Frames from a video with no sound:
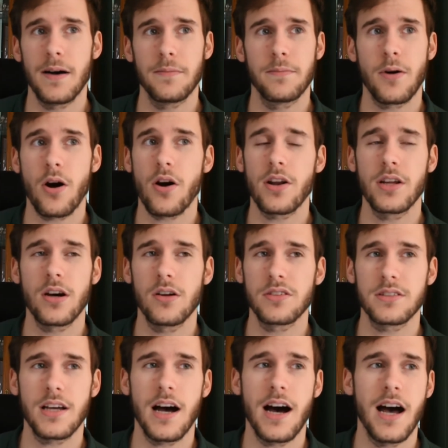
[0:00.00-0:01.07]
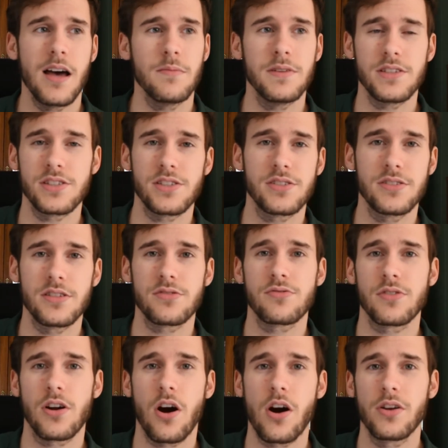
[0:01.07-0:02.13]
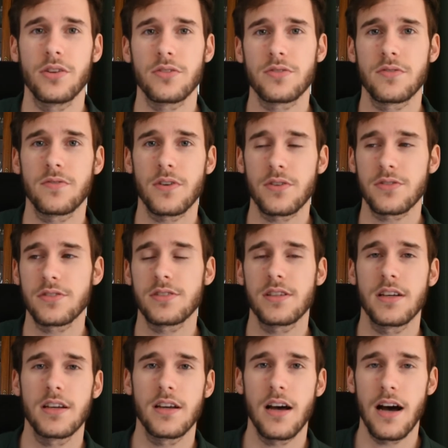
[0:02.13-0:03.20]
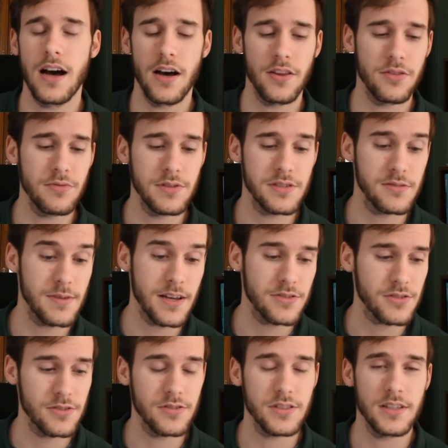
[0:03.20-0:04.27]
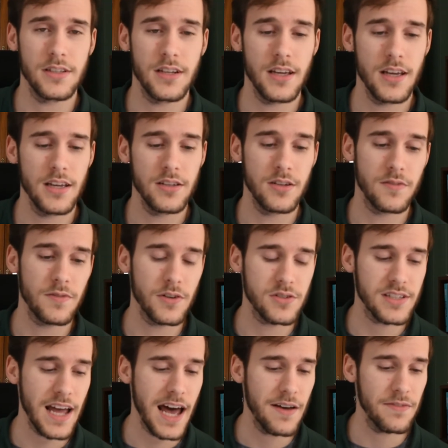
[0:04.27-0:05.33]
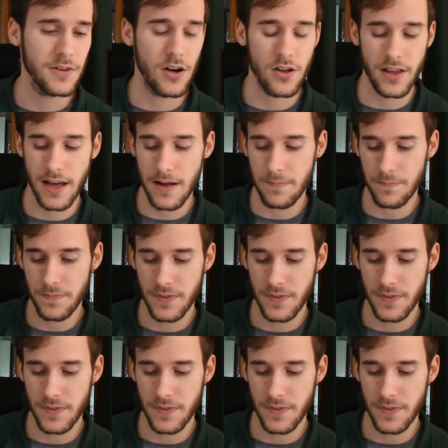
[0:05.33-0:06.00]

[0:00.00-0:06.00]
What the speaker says: party all the time and just disregard those first 3 semesters and your first half and all that.